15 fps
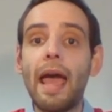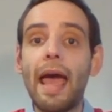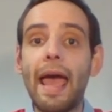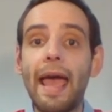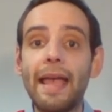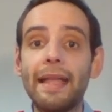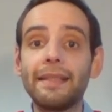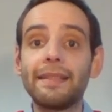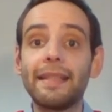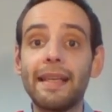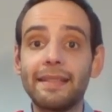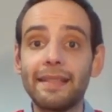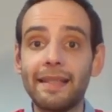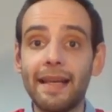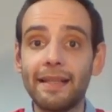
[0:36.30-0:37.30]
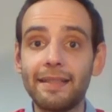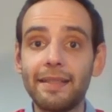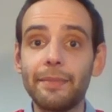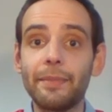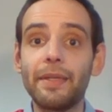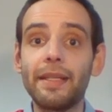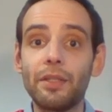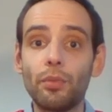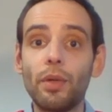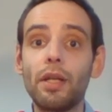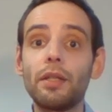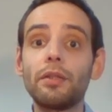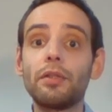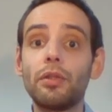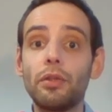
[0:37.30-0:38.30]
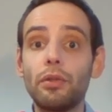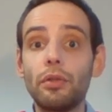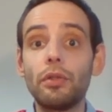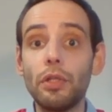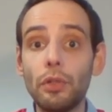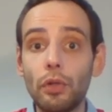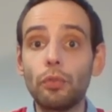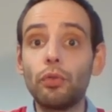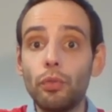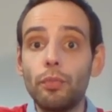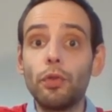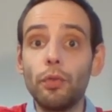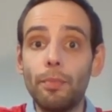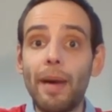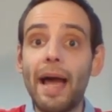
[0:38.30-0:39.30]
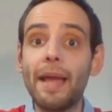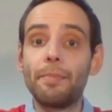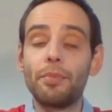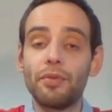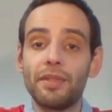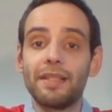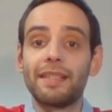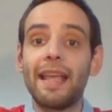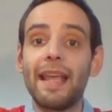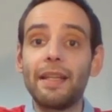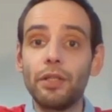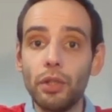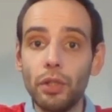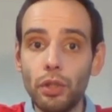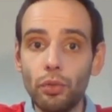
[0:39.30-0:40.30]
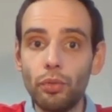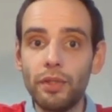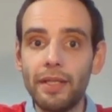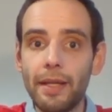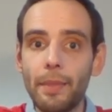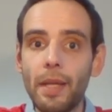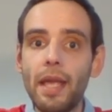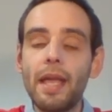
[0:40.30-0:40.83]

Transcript: and as a customer as well, to buy products and to use them.